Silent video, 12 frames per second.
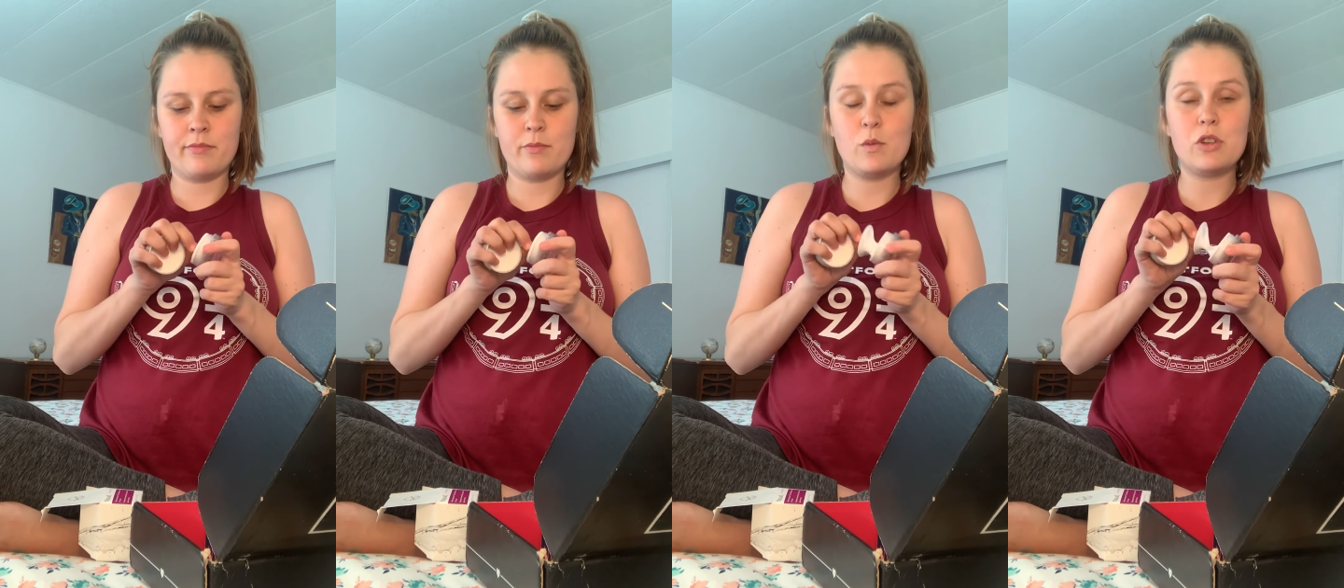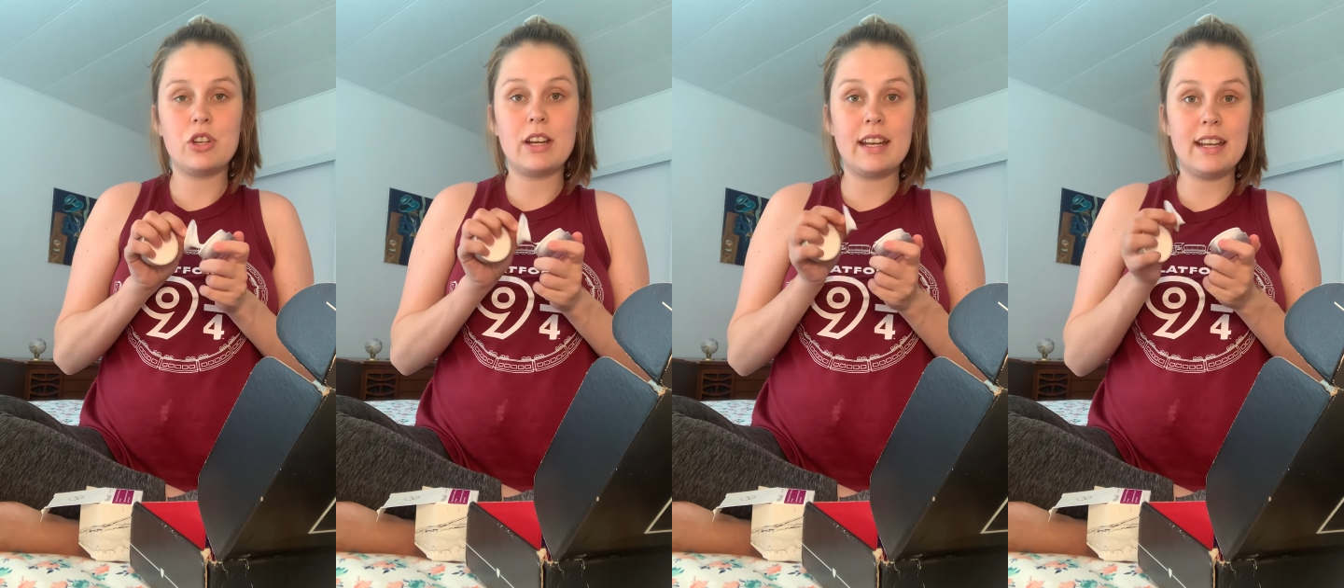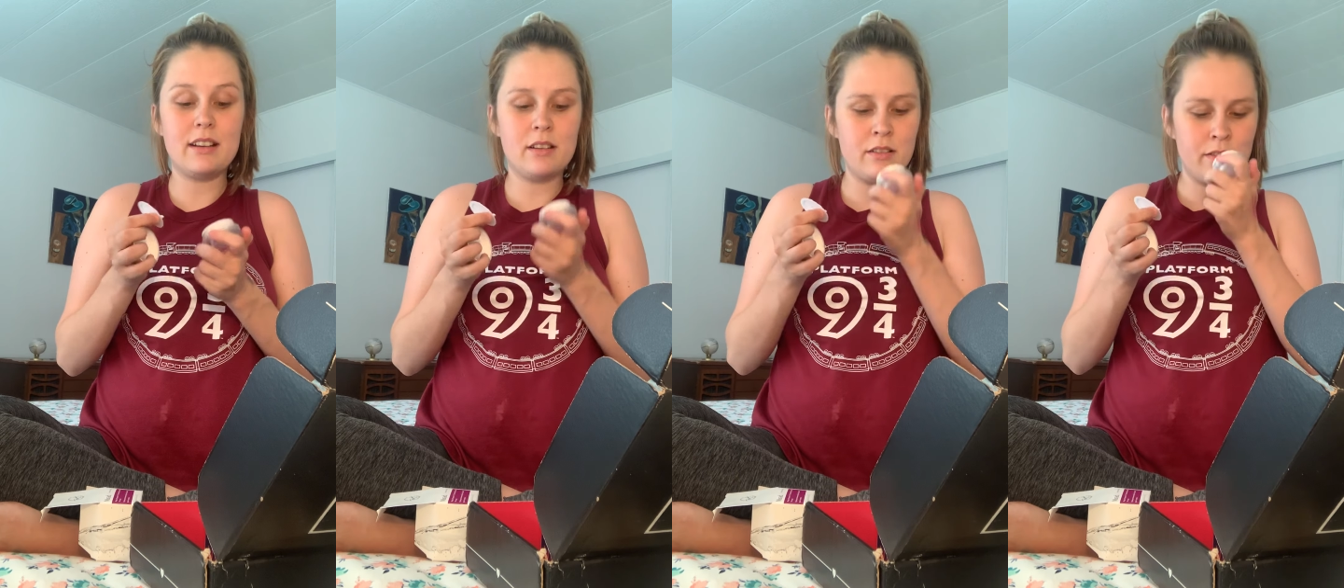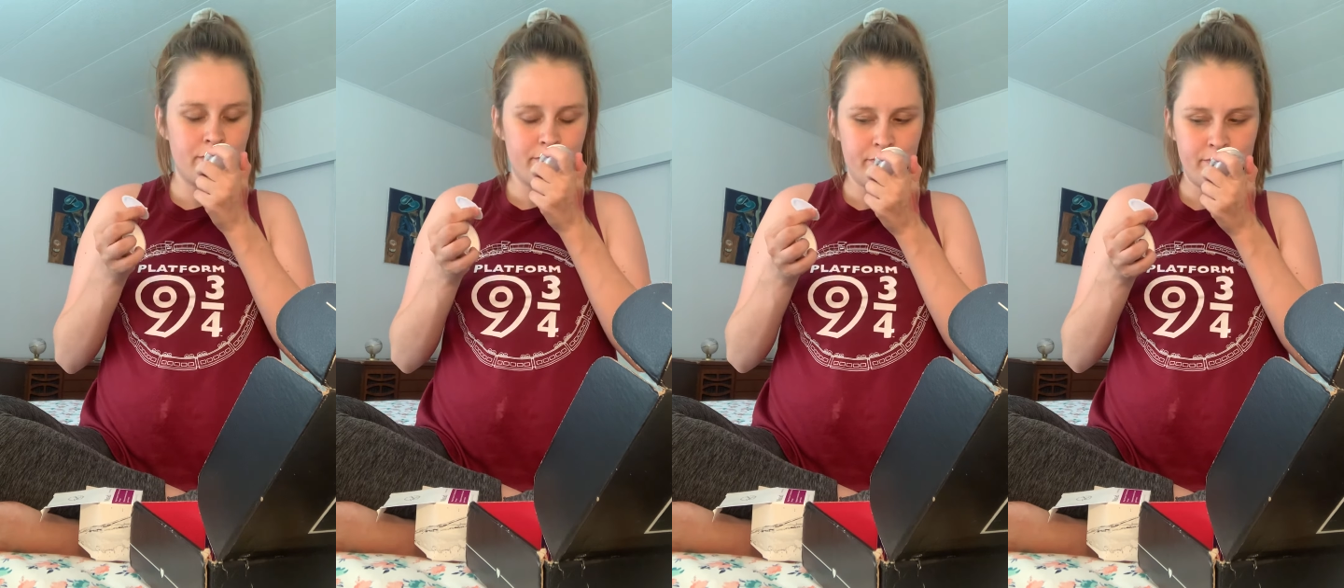which I need,
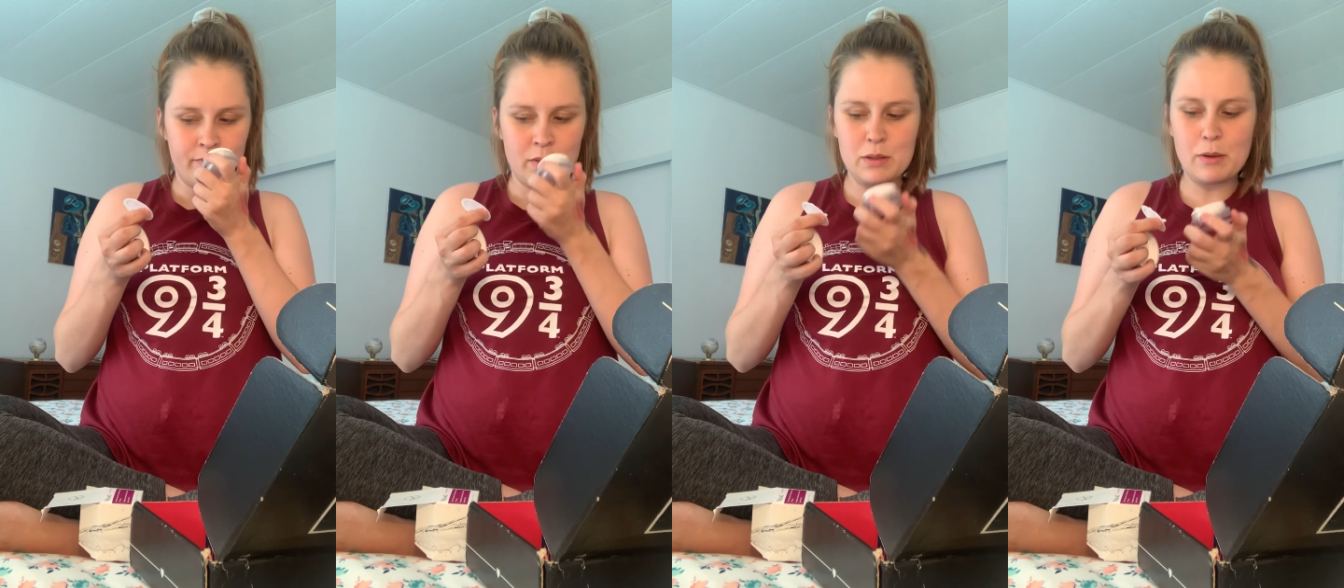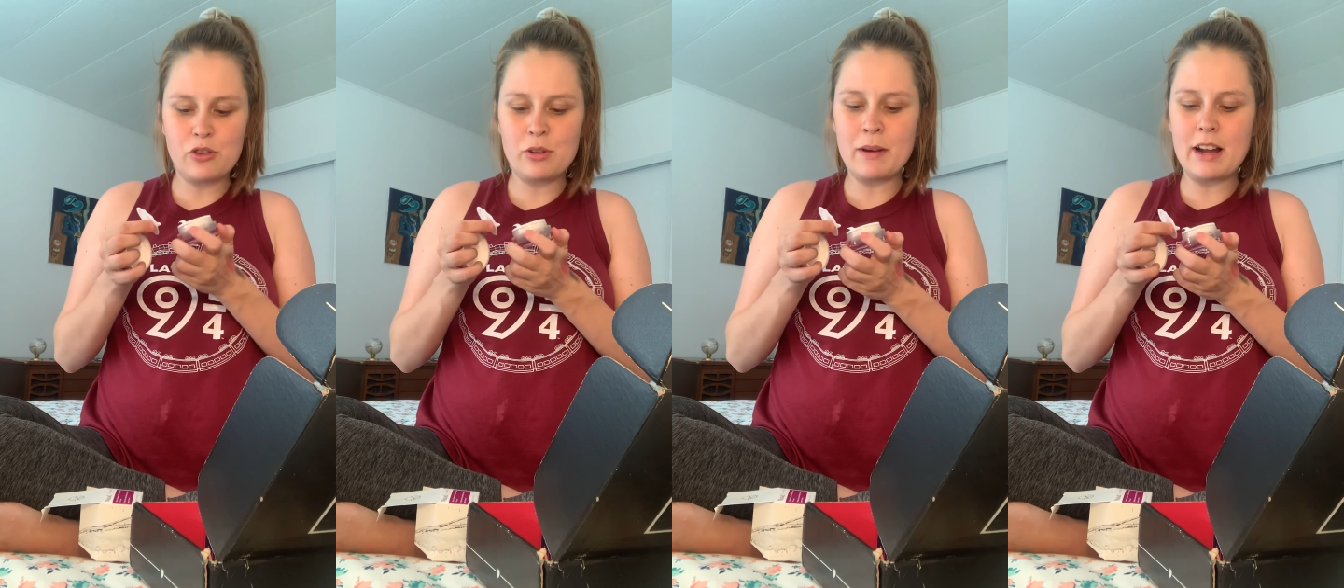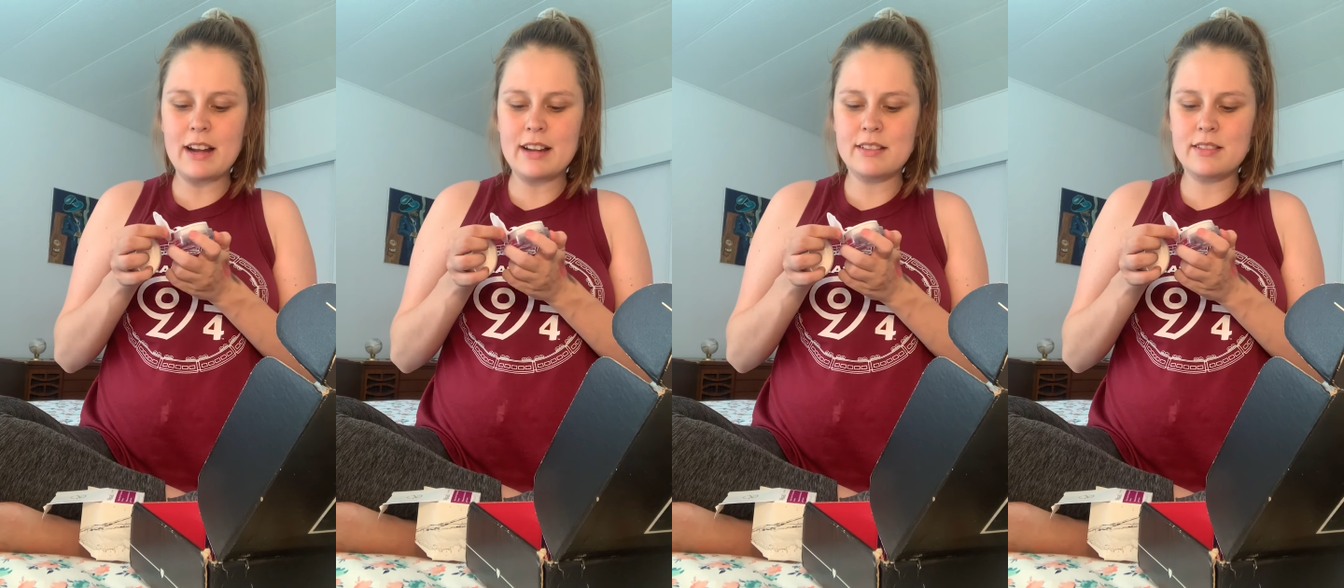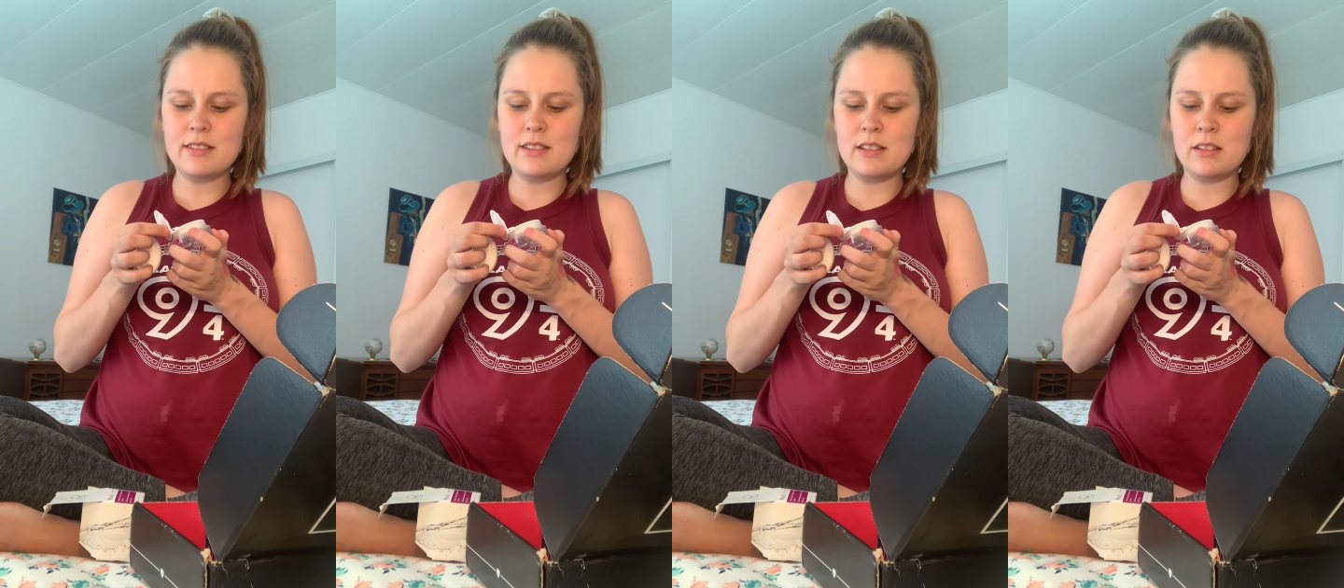especially my
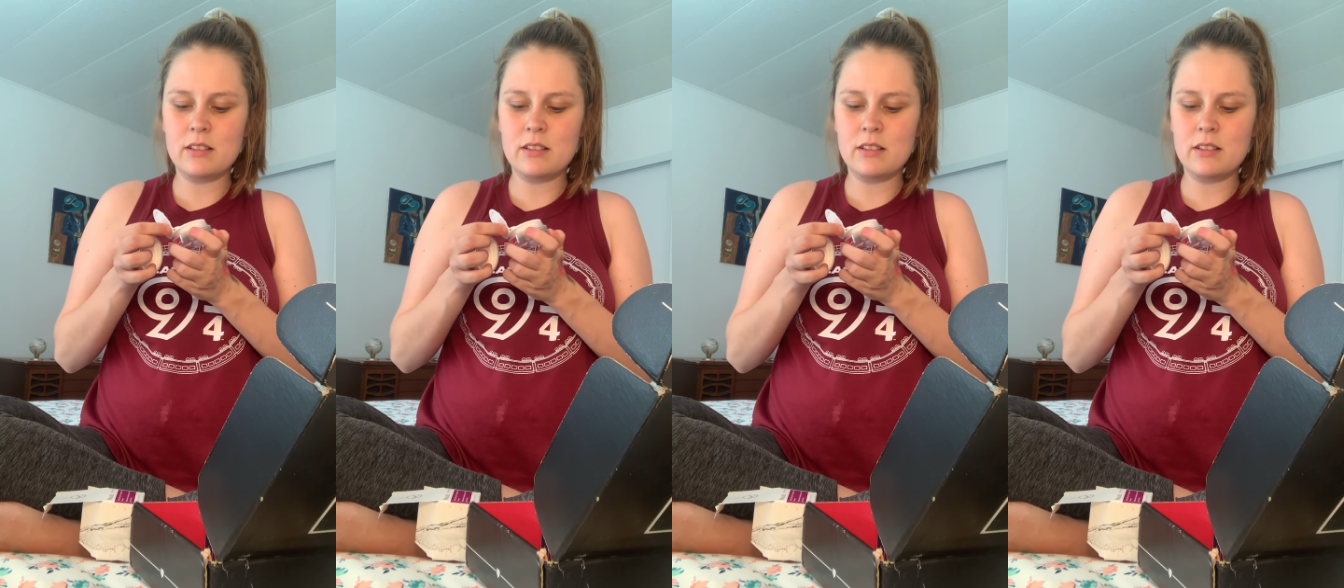eyes.